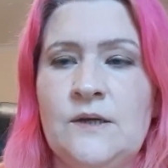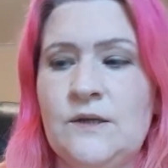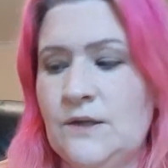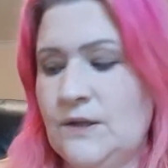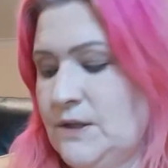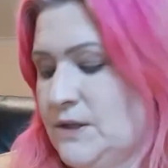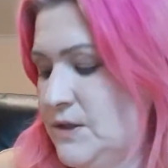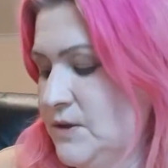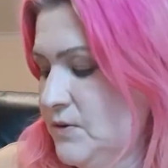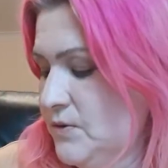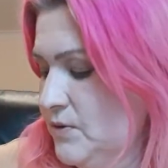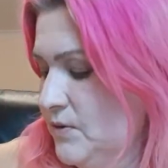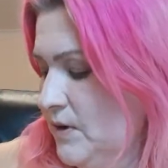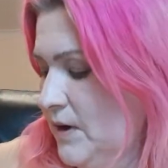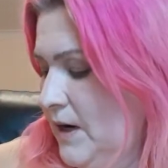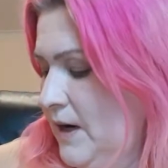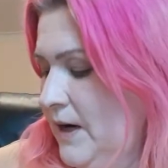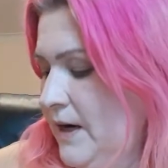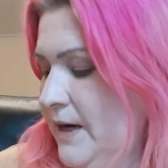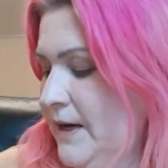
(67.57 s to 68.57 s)
So
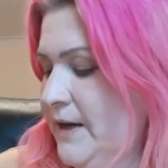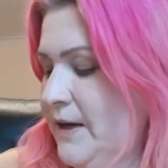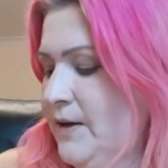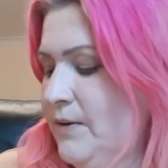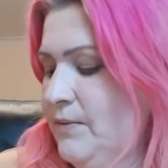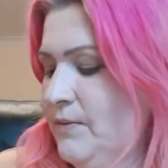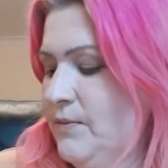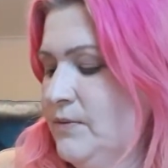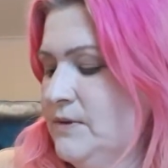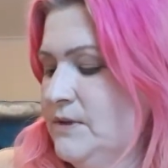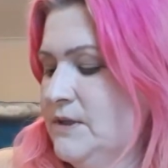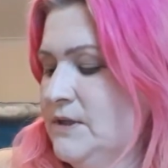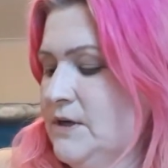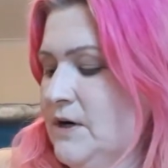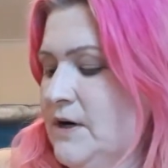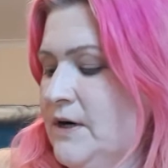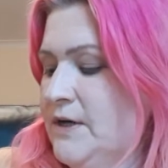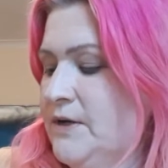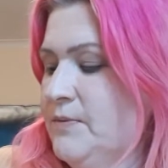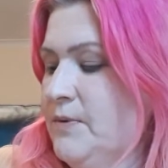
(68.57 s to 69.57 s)
I
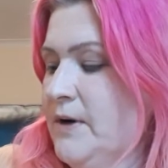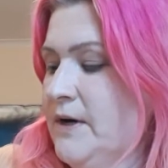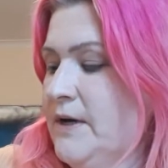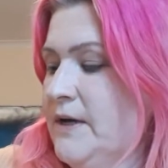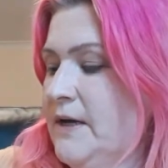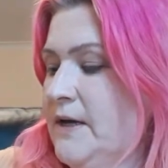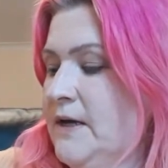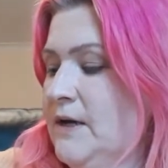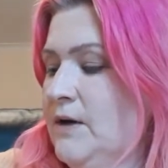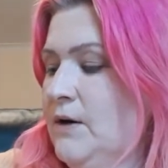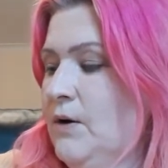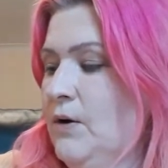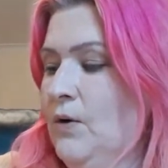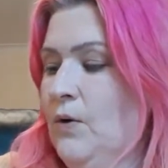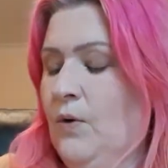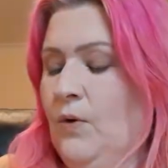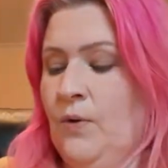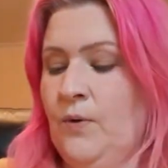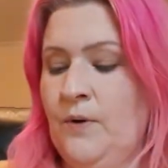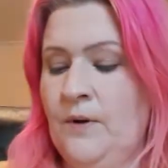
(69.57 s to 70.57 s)
started working
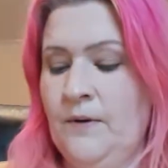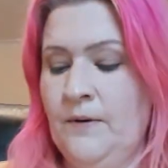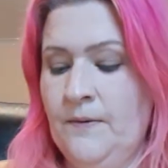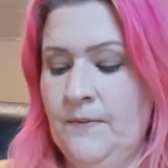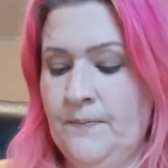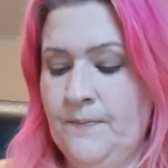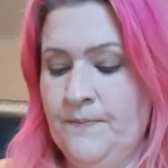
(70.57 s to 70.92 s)
on